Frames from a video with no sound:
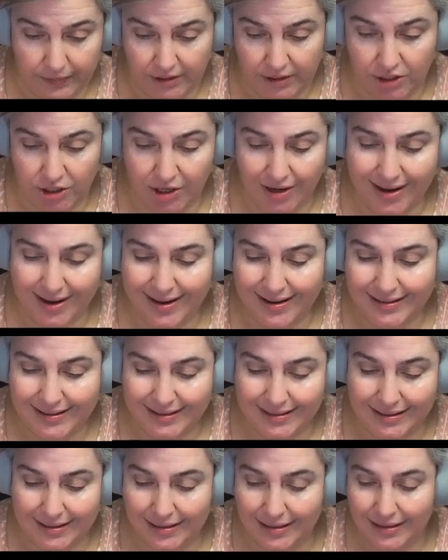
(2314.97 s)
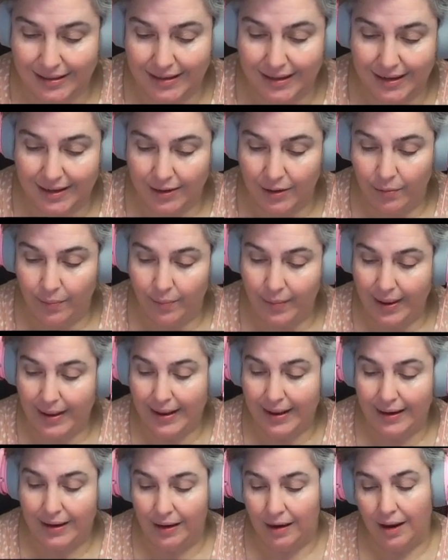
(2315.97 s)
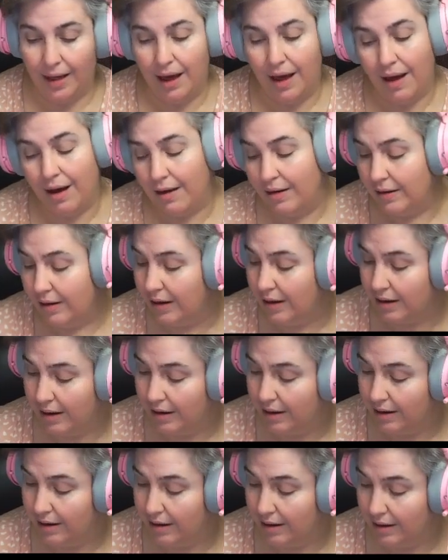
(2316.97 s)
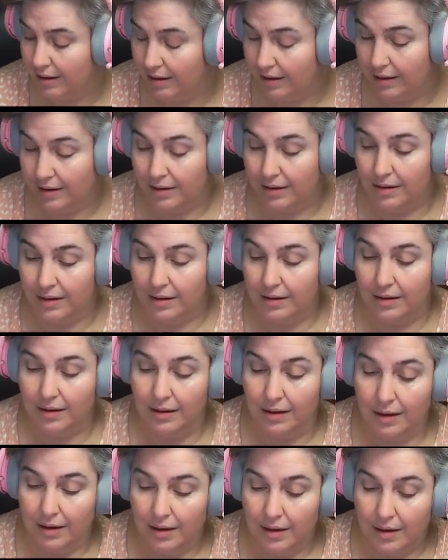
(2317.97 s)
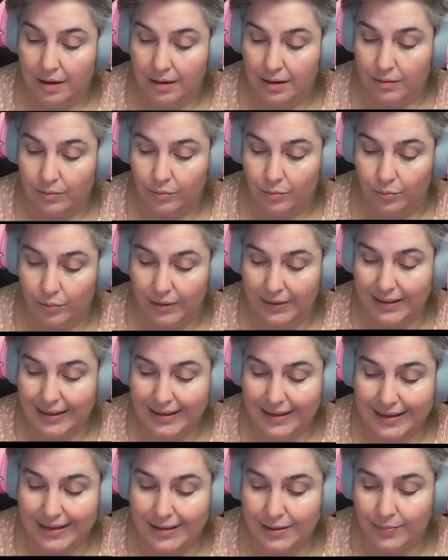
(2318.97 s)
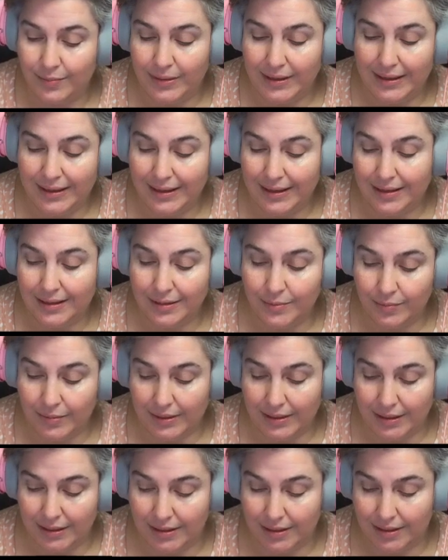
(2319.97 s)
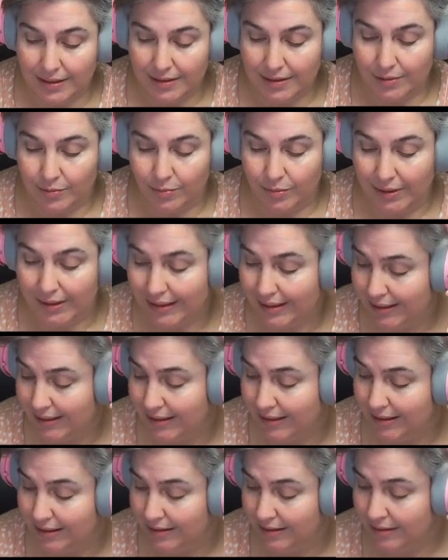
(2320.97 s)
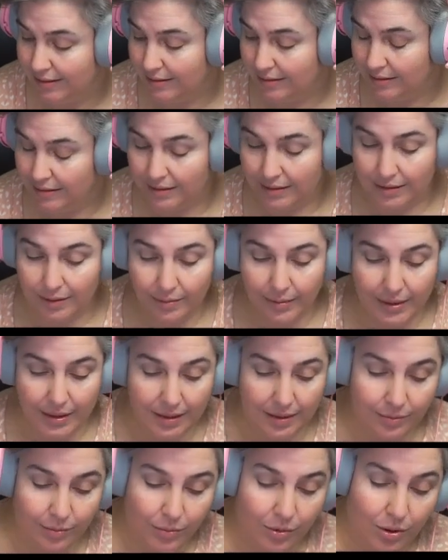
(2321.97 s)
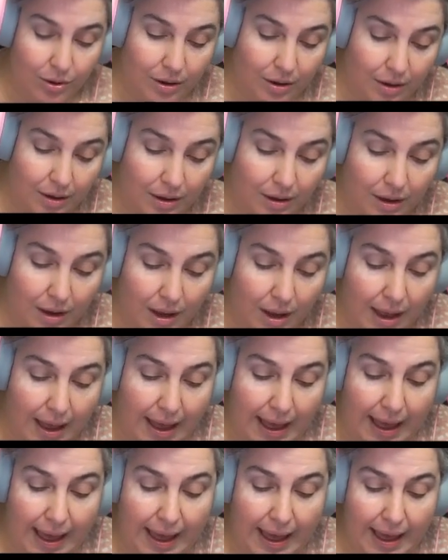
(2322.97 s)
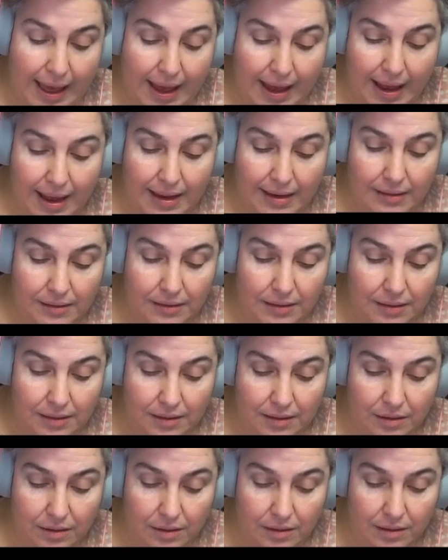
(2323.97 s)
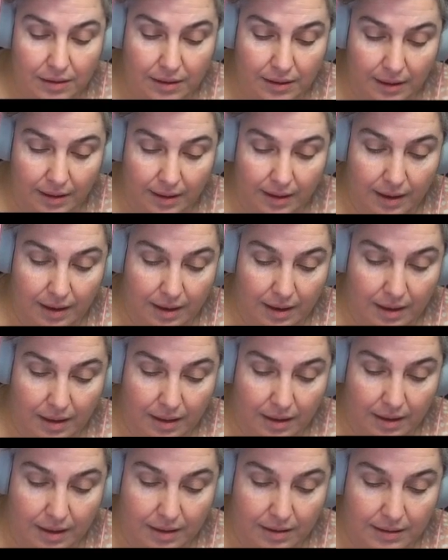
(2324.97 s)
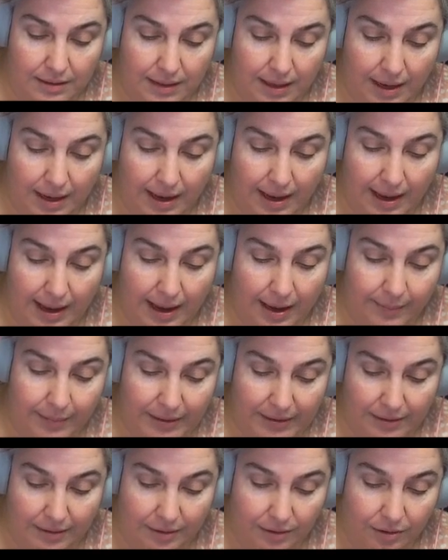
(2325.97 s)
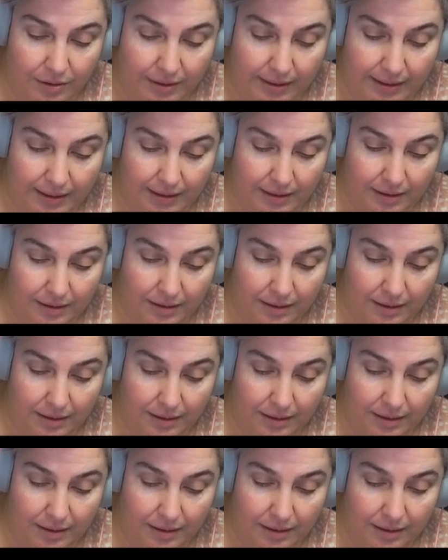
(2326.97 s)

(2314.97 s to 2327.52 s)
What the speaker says: Just a little bit longer. Please, please, please, please, a little bit more. And yeah, that's a happy little green.